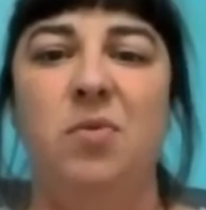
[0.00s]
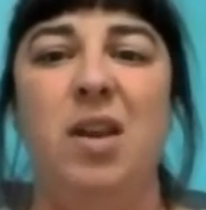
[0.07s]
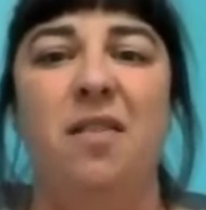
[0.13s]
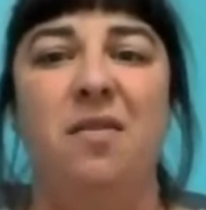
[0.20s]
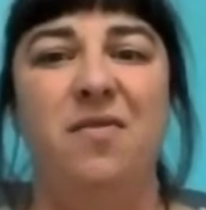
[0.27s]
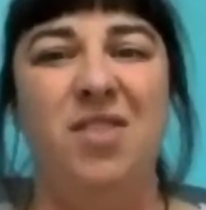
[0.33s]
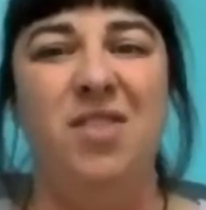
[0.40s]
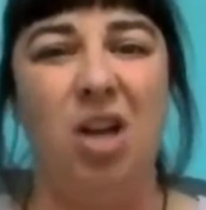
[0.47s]
We
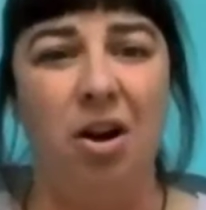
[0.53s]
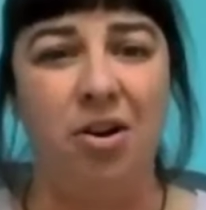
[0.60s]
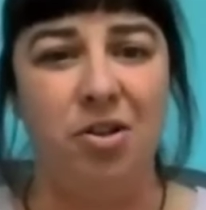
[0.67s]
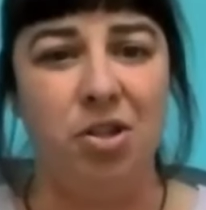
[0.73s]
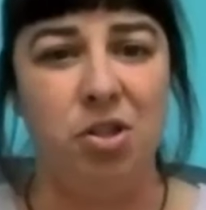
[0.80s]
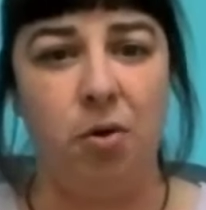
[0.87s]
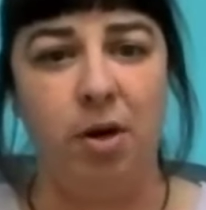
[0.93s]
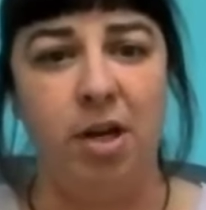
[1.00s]
have doctor
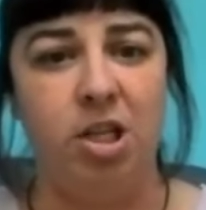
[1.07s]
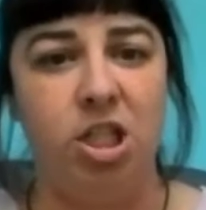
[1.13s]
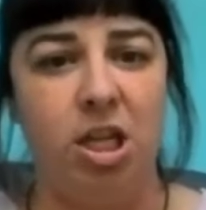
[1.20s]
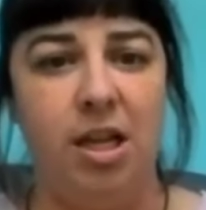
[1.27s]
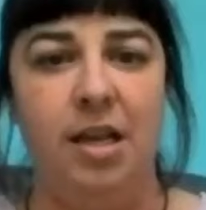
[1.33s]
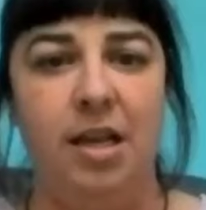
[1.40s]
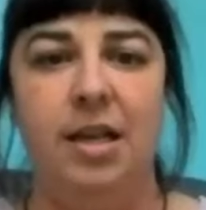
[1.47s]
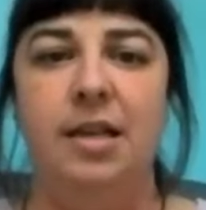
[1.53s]

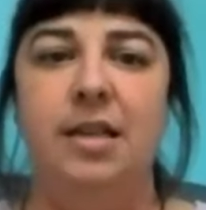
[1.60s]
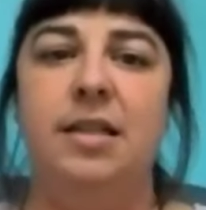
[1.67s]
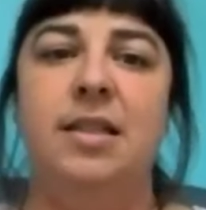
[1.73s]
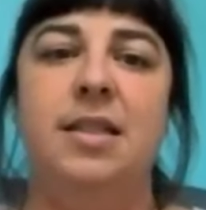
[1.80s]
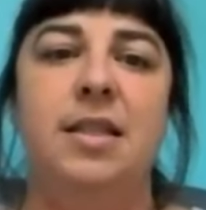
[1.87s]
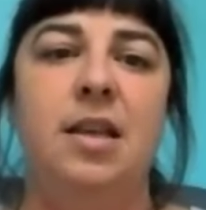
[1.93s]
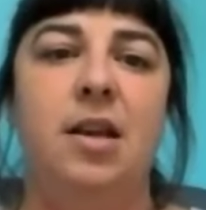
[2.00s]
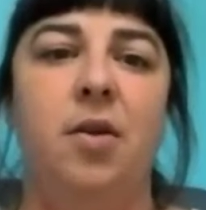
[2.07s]

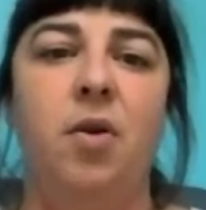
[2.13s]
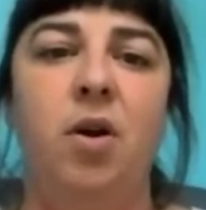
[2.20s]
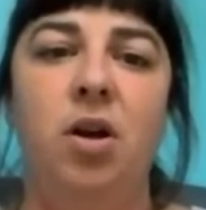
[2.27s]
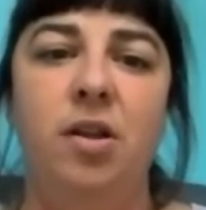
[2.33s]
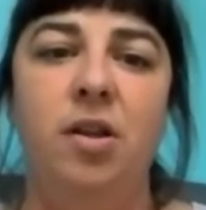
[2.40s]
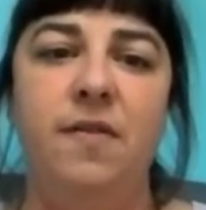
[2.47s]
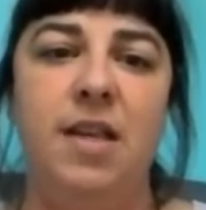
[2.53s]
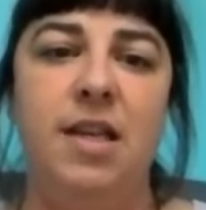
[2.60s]
shortages, you know,
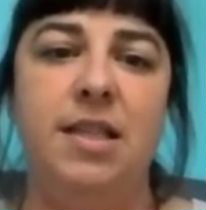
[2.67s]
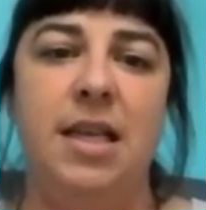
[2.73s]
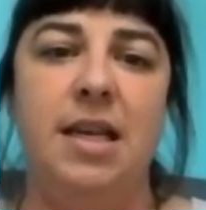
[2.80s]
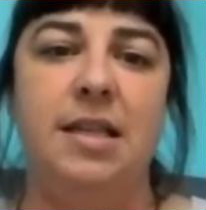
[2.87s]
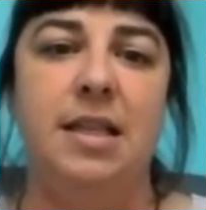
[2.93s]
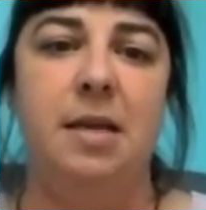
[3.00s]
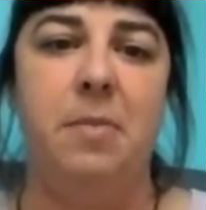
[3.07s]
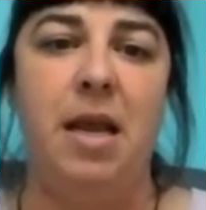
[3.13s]
all of these
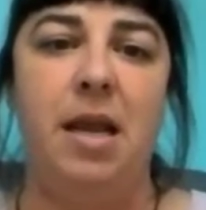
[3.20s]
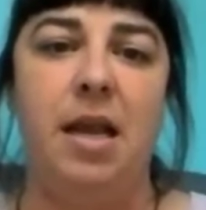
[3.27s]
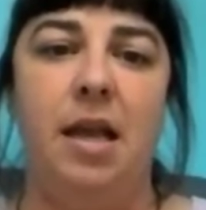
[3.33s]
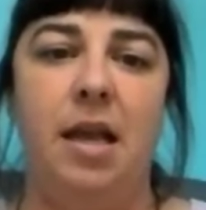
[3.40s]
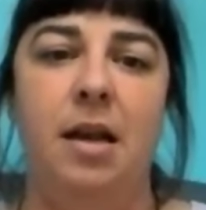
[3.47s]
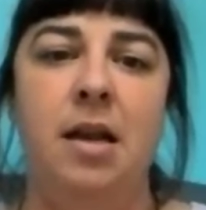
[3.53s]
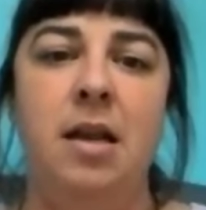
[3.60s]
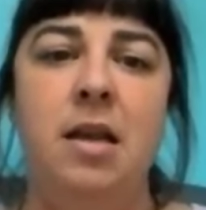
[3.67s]
things that make it,